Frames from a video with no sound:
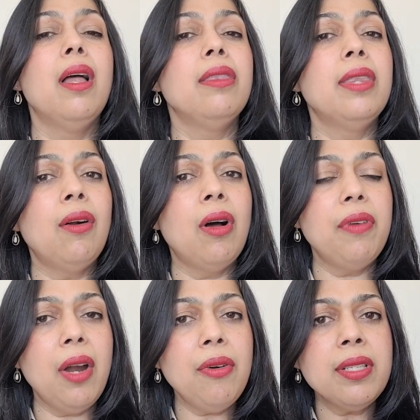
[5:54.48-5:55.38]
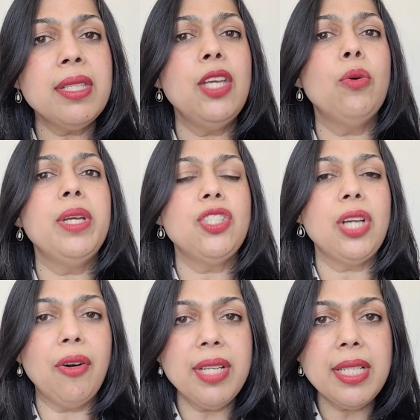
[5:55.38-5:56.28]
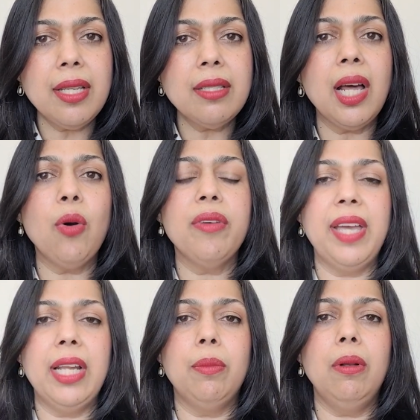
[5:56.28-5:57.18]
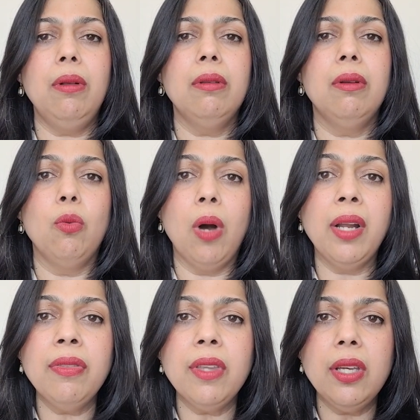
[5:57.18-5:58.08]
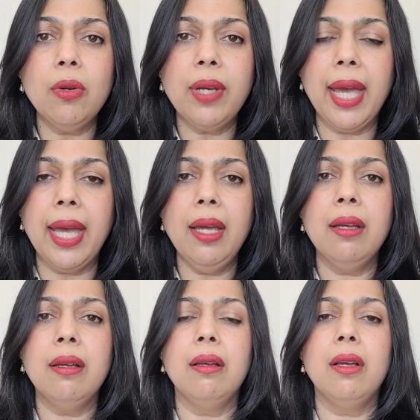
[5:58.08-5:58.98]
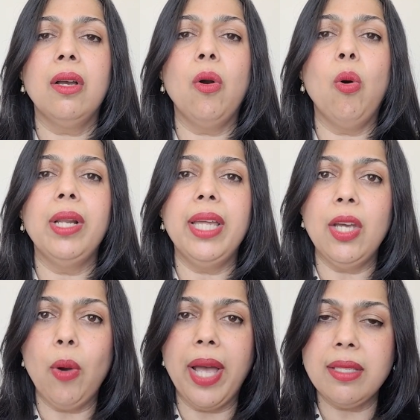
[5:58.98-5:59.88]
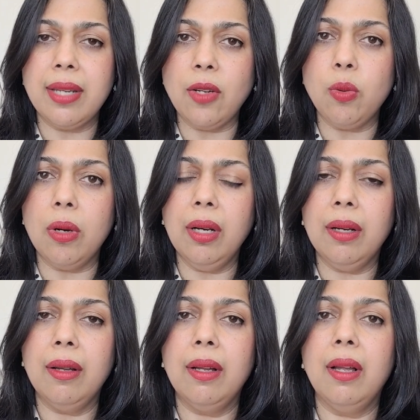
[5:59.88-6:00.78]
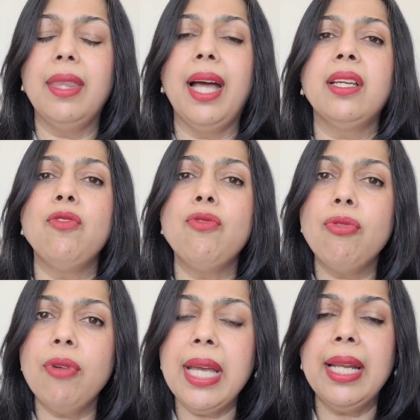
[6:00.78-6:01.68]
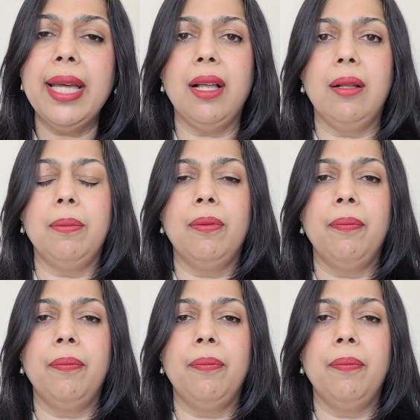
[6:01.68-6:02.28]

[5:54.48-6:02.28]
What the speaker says: There are various EoE charities now available, one in the UK called EOS Network, that can really help.